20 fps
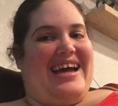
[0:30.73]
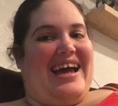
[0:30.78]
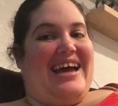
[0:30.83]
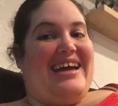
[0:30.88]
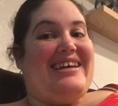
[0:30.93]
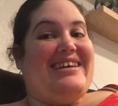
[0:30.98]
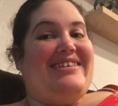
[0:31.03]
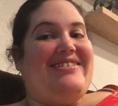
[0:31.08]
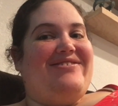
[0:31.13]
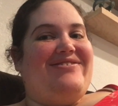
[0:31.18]
I
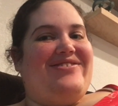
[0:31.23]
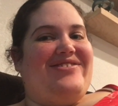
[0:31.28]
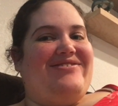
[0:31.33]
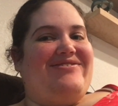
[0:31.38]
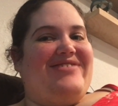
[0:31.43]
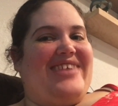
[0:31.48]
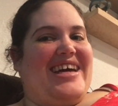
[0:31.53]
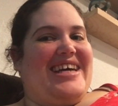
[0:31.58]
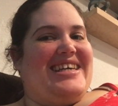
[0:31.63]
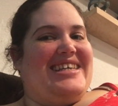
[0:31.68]
go for
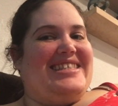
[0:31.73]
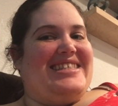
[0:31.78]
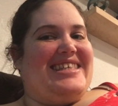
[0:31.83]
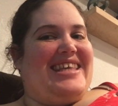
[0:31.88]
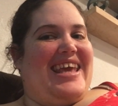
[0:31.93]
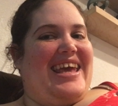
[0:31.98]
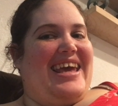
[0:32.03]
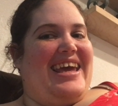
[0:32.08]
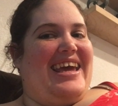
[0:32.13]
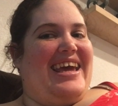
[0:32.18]
my
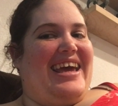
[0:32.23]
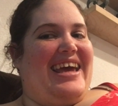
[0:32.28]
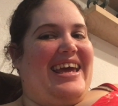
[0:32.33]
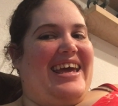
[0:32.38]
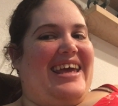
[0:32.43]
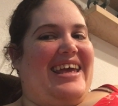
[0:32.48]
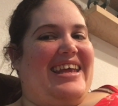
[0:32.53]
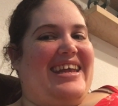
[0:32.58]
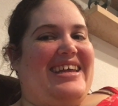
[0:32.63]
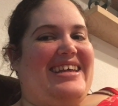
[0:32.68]

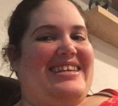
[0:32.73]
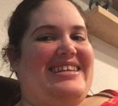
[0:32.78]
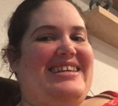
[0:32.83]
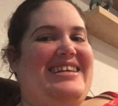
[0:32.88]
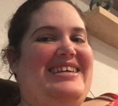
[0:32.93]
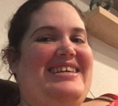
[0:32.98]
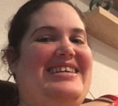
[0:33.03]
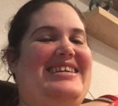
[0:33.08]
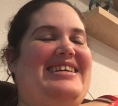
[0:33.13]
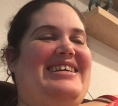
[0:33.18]
scan,
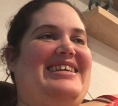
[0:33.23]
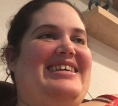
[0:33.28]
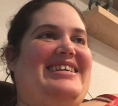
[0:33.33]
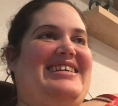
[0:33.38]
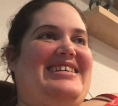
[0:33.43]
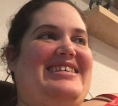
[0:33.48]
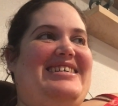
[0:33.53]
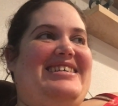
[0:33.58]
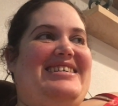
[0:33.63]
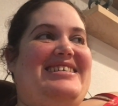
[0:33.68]

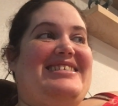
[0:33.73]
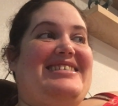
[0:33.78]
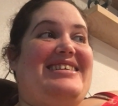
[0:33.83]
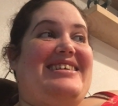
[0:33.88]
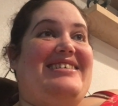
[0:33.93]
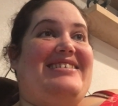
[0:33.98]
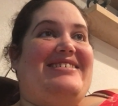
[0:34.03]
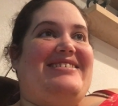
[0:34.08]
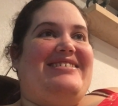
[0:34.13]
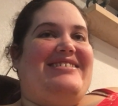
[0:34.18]

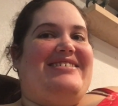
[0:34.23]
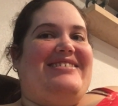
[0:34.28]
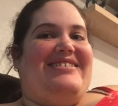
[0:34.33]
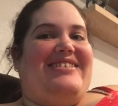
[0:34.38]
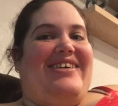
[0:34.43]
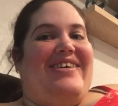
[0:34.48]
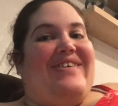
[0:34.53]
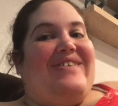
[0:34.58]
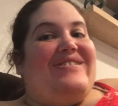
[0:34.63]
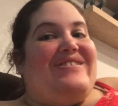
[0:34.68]

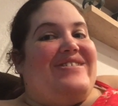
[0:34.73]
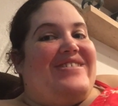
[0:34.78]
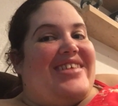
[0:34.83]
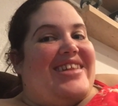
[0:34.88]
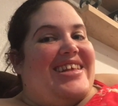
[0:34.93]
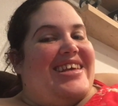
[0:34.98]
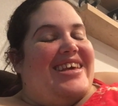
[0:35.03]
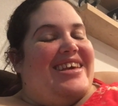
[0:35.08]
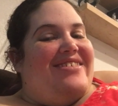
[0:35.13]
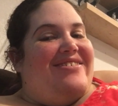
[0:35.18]
so
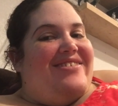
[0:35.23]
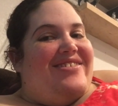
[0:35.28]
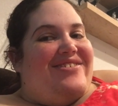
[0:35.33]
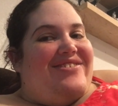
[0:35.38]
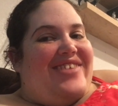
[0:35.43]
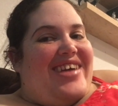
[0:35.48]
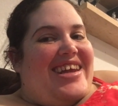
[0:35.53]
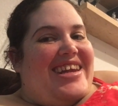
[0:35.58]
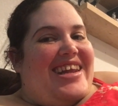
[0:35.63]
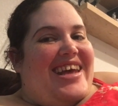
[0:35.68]
hopefully we'll
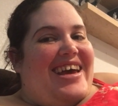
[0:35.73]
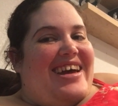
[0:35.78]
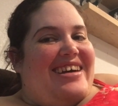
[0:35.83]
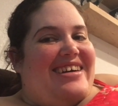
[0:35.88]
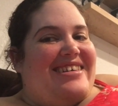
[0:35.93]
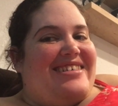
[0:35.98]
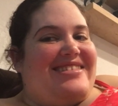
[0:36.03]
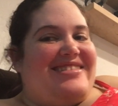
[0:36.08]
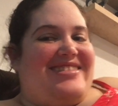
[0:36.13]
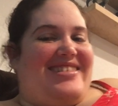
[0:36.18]
find
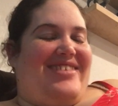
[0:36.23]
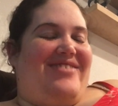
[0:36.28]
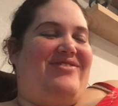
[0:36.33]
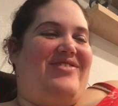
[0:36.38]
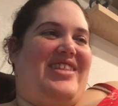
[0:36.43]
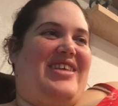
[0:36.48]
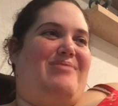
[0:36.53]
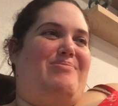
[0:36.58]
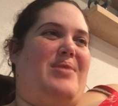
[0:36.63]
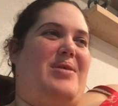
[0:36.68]
out.
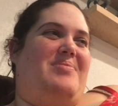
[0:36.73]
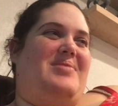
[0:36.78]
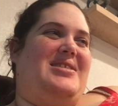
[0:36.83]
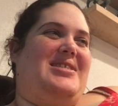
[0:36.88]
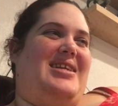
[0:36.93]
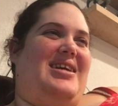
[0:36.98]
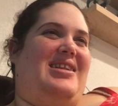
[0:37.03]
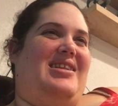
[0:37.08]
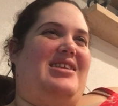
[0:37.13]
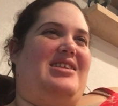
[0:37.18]
Hopefully baby's
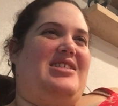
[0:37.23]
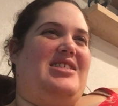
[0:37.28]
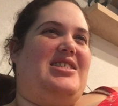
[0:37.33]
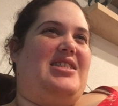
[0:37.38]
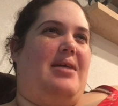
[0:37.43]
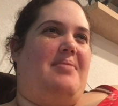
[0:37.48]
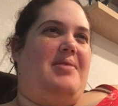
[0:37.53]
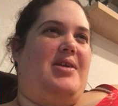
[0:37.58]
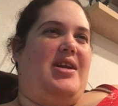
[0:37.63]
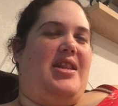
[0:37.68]
not a little
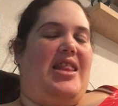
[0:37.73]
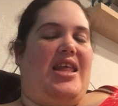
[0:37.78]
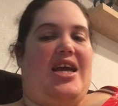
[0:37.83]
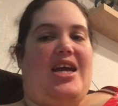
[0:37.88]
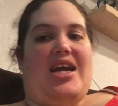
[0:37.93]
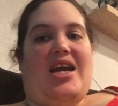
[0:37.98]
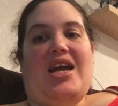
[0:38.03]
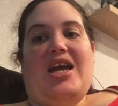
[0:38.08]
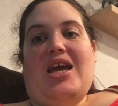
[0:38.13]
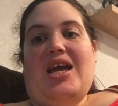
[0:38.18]
stubborn
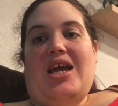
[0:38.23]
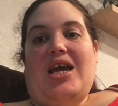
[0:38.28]
thing.